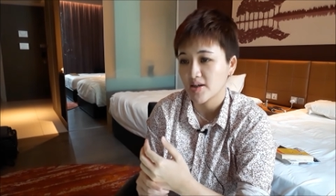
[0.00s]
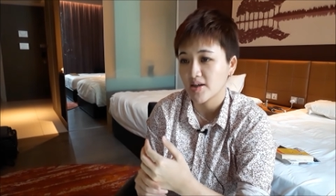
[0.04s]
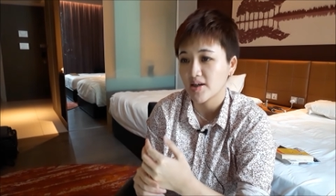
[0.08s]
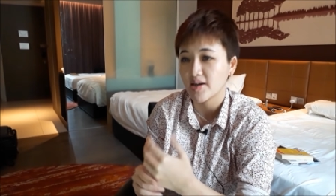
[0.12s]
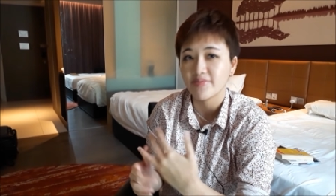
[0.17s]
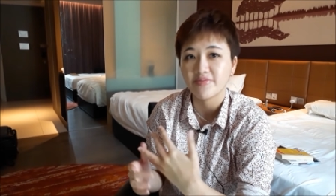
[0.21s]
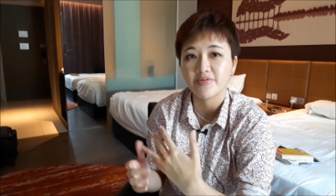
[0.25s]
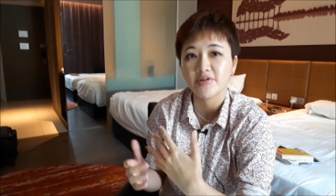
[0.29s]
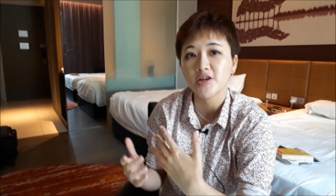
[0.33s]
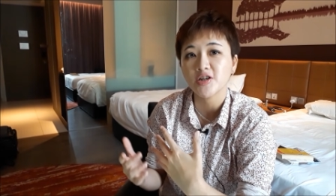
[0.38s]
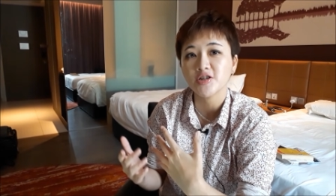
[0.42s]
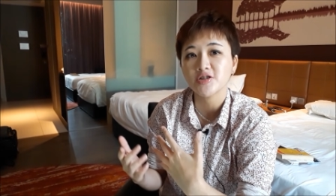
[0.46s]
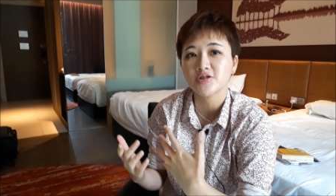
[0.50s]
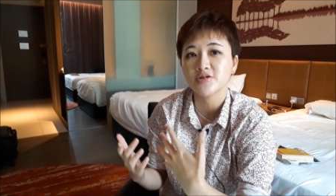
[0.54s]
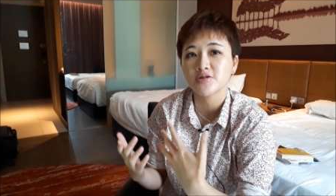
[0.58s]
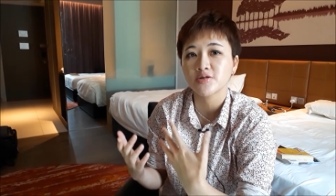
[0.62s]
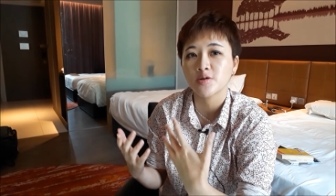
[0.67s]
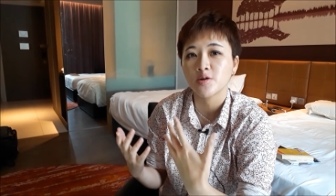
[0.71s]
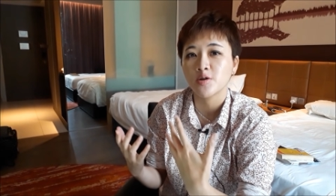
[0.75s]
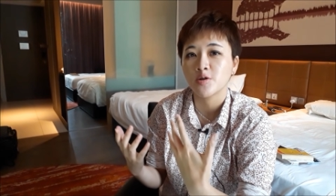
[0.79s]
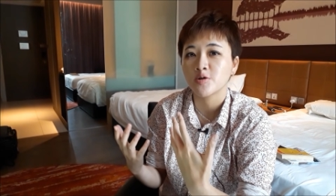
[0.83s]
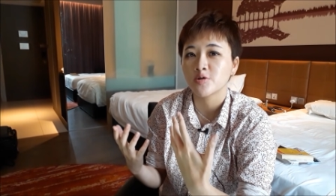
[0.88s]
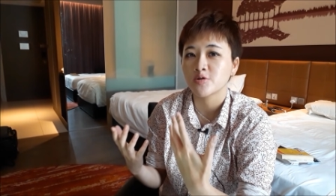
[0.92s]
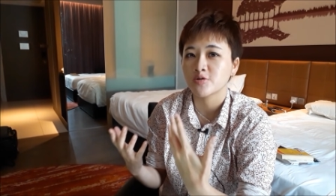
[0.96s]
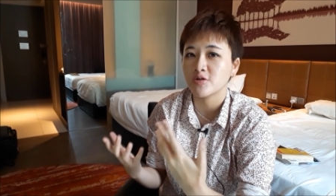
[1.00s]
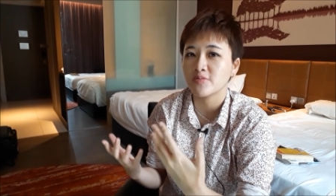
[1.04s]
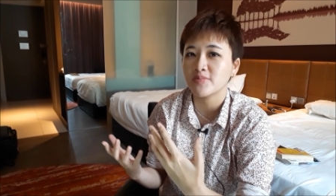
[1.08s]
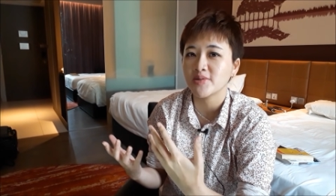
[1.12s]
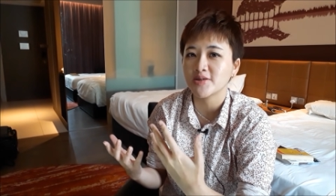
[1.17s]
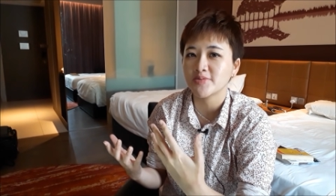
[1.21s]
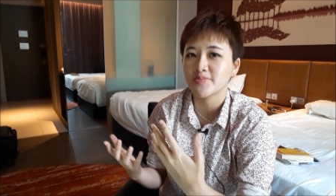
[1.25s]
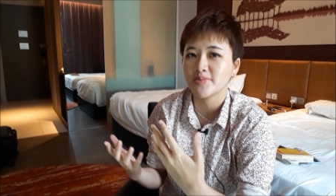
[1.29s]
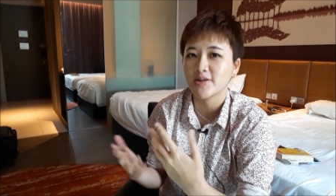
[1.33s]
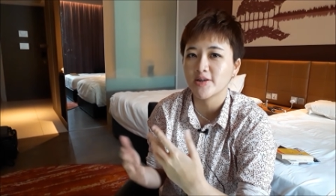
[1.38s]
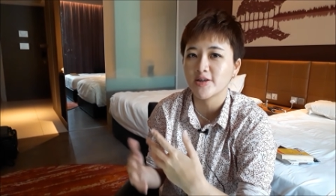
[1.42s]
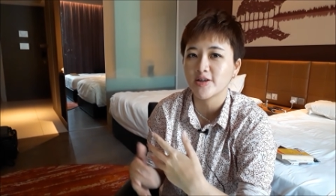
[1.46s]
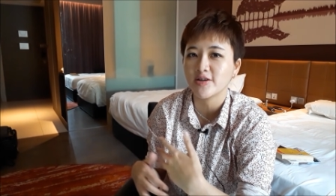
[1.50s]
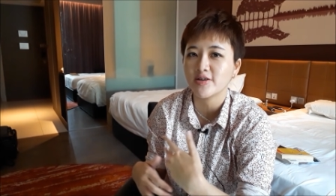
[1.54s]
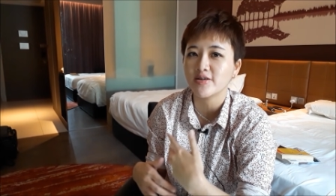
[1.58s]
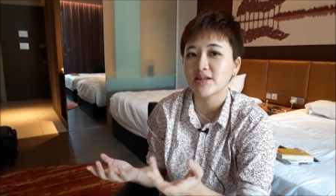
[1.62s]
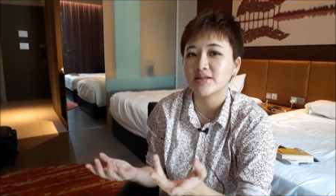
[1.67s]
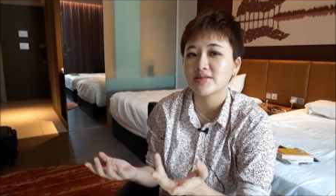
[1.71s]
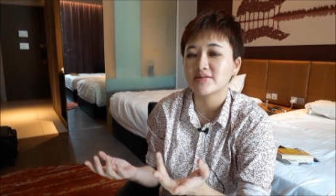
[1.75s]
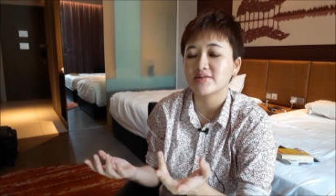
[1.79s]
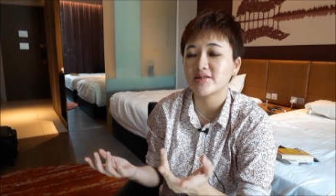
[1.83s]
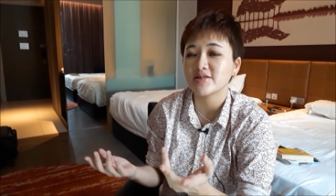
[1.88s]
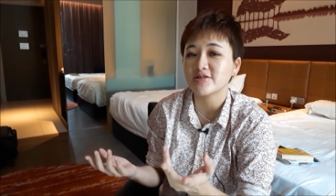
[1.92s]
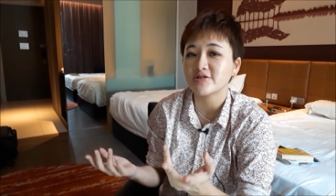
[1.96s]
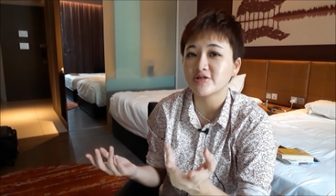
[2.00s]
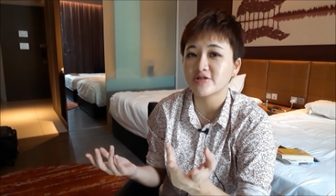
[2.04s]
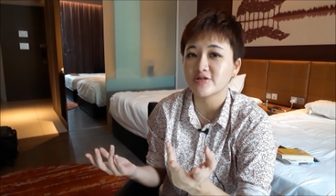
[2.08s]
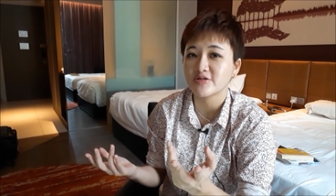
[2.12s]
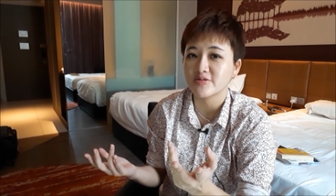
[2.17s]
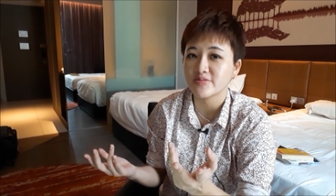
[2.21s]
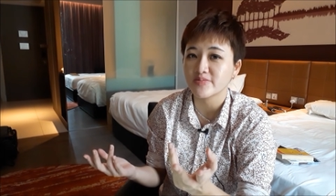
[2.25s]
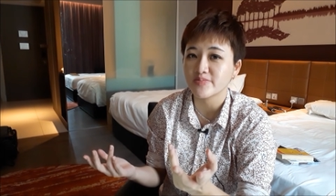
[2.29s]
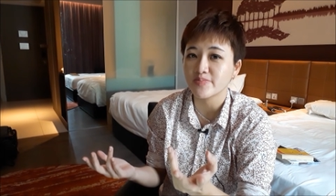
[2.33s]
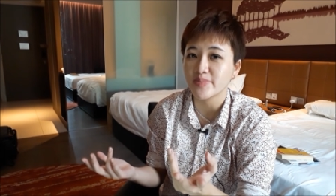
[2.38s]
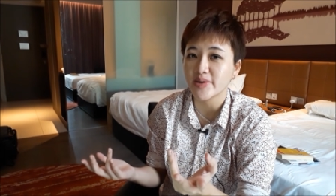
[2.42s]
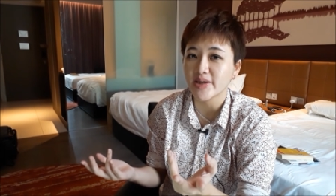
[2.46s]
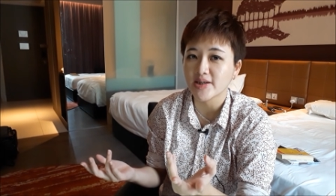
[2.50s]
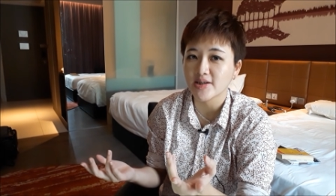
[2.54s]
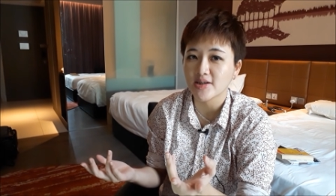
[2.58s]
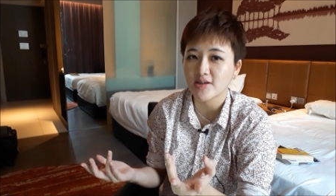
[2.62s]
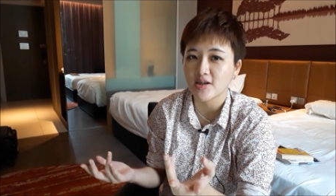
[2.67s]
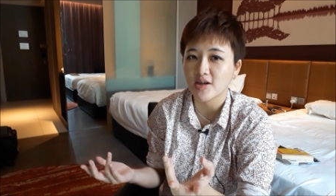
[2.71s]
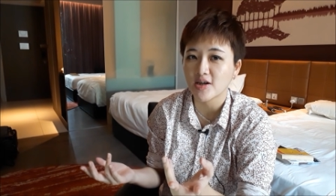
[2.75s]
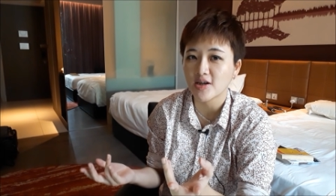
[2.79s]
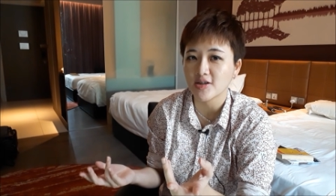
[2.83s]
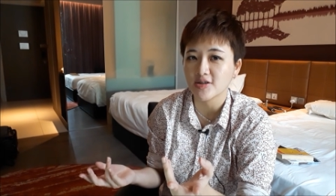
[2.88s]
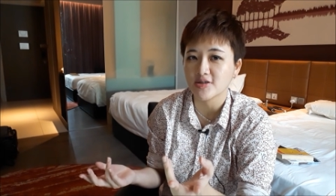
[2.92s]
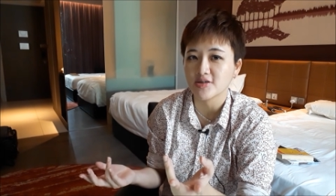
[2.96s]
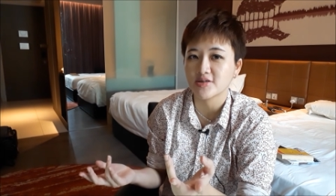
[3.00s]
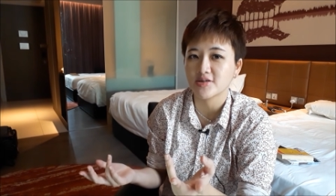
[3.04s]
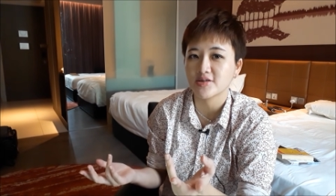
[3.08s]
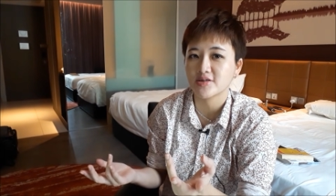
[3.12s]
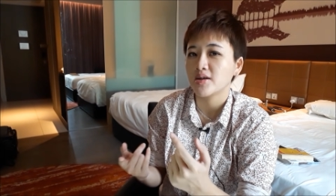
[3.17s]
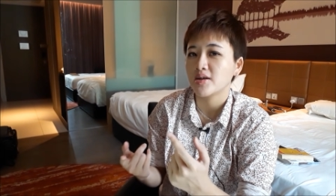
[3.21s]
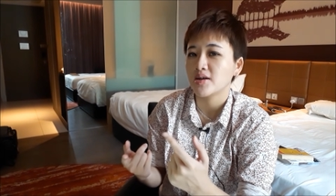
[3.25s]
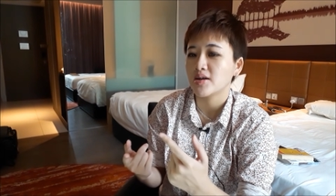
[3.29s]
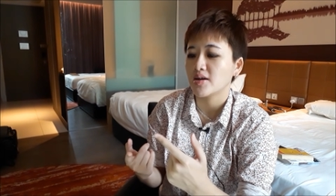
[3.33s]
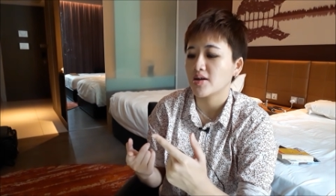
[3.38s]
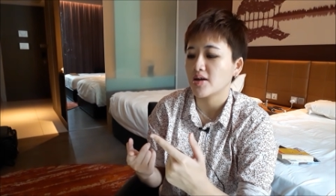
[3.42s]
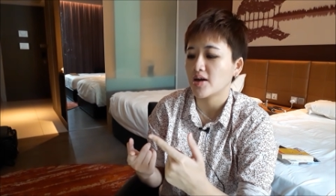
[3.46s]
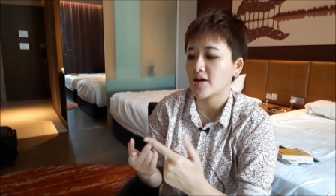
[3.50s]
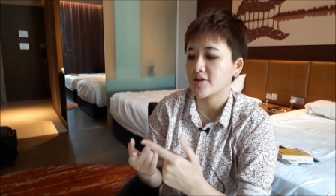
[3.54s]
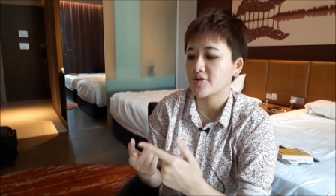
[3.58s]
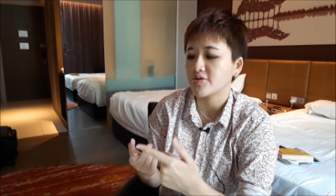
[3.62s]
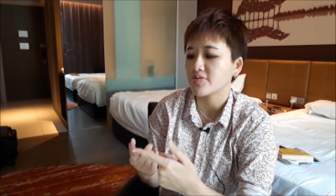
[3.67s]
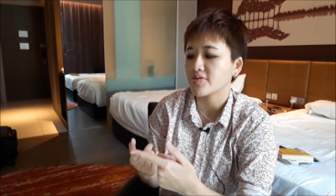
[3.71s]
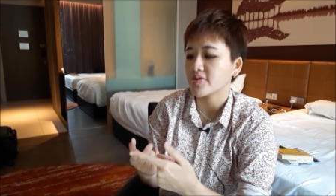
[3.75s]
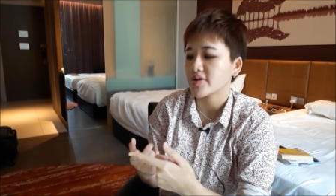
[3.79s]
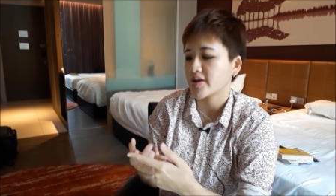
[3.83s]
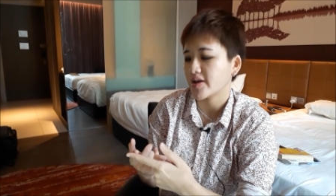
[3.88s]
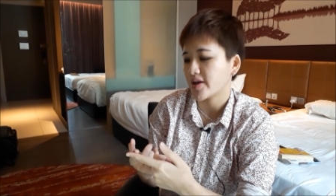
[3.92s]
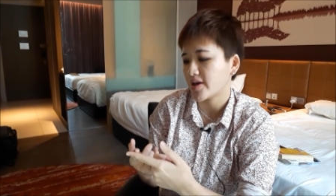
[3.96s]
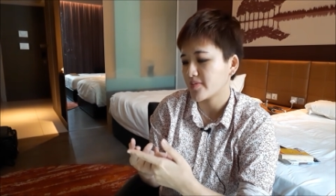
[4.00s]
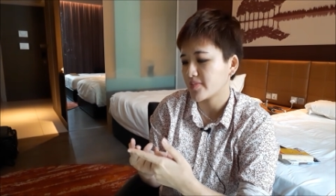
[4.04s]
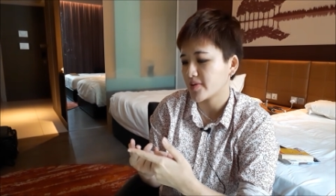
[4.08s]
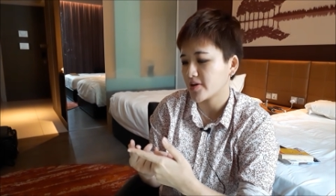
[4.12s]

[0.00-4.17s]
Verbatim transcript: I've lost so much money just because I don't care